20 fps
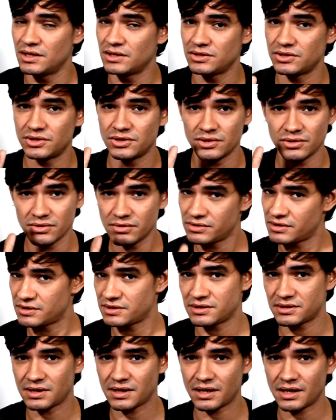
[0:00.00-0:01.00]
choose a
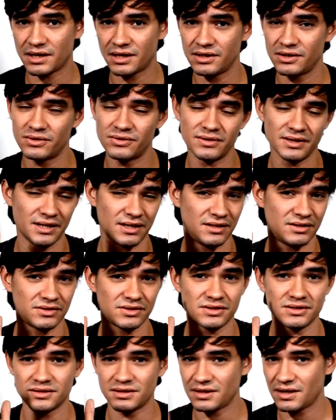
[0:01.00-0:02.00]
style and
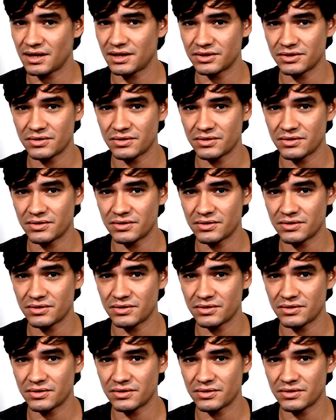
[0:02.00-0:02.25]
stick